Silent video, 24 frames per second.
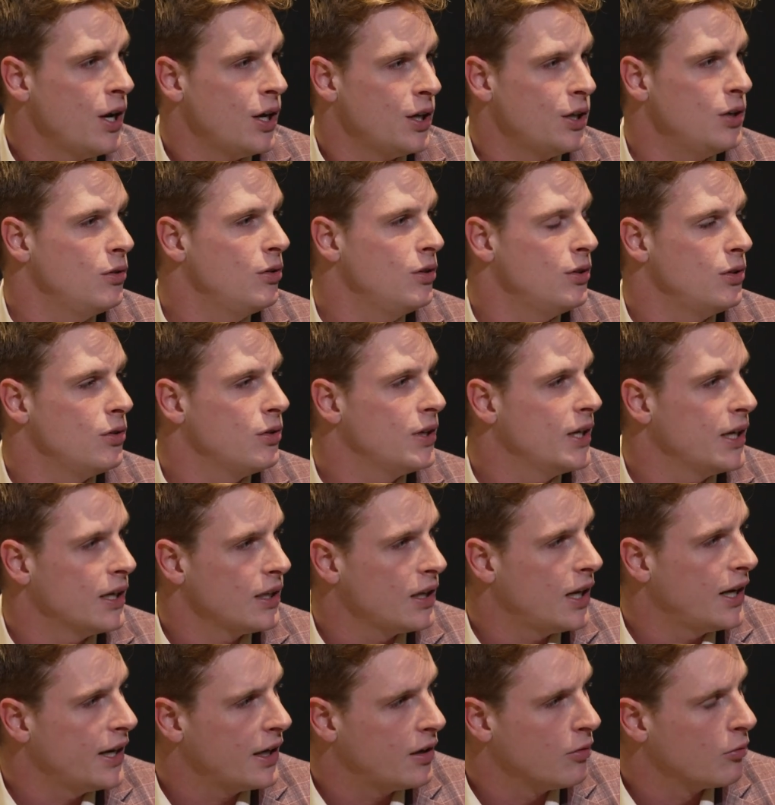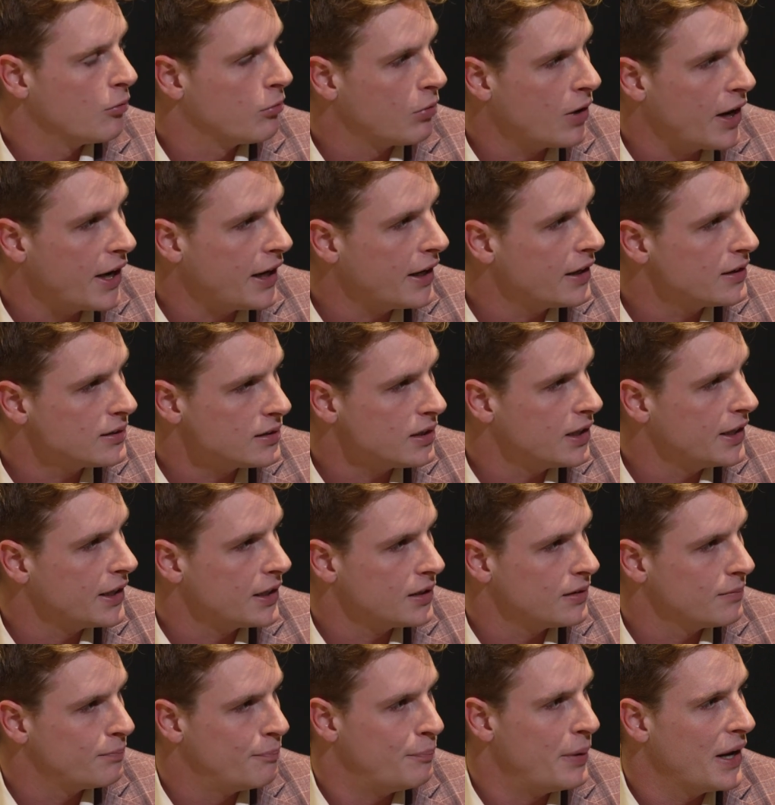You get ranked
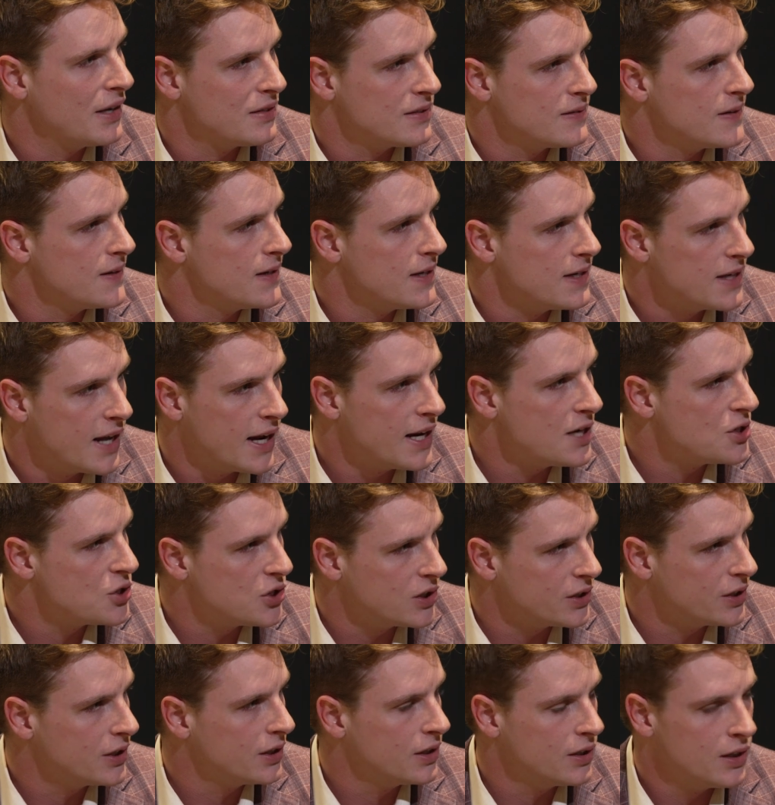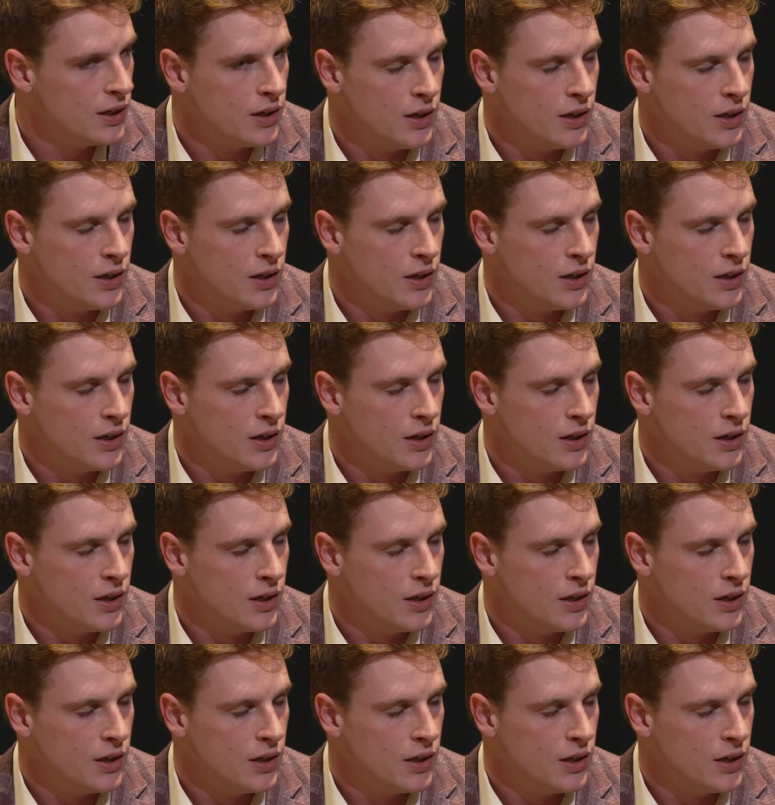best in the nation.